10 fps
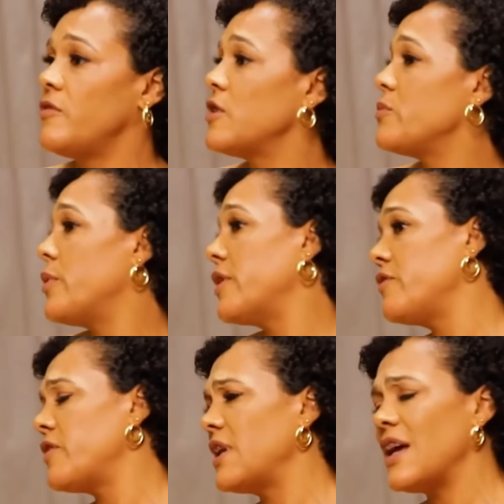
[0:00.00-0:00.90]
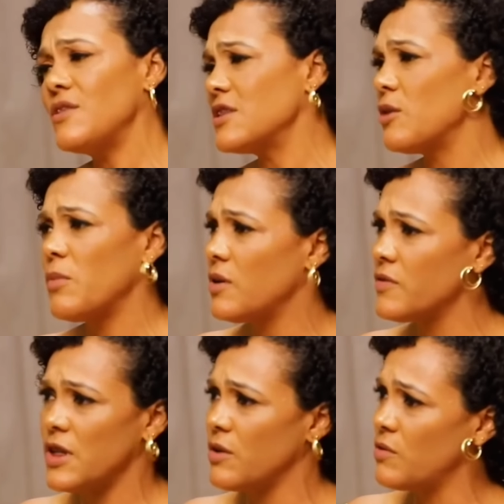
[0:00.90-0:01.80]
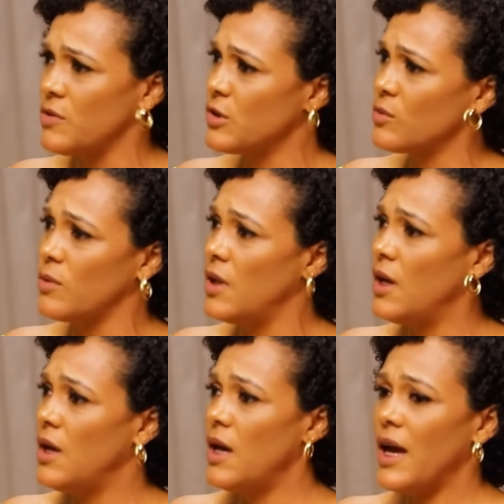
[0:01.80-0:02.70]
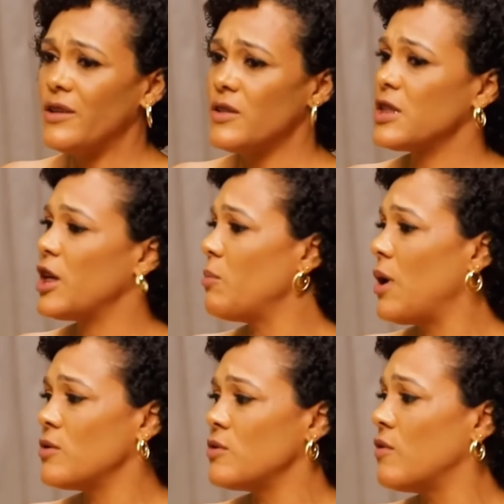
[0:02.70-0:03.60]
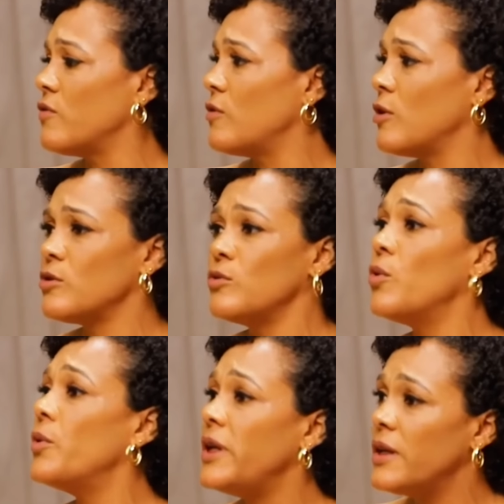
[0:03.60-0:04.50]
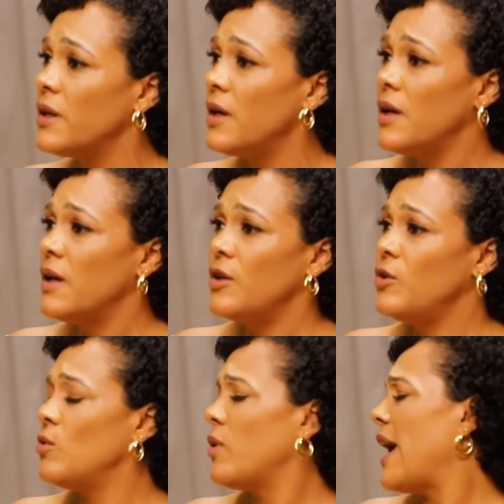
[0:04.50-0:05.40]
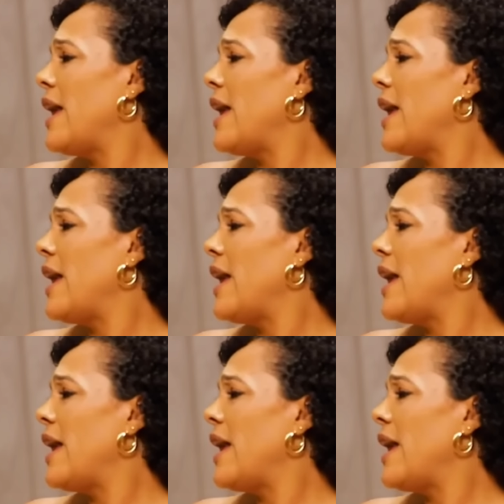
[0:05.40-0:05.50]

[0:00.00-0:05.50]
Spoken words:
first boyfriend. I just came out of secondary school. I just came out of not knowing, you know,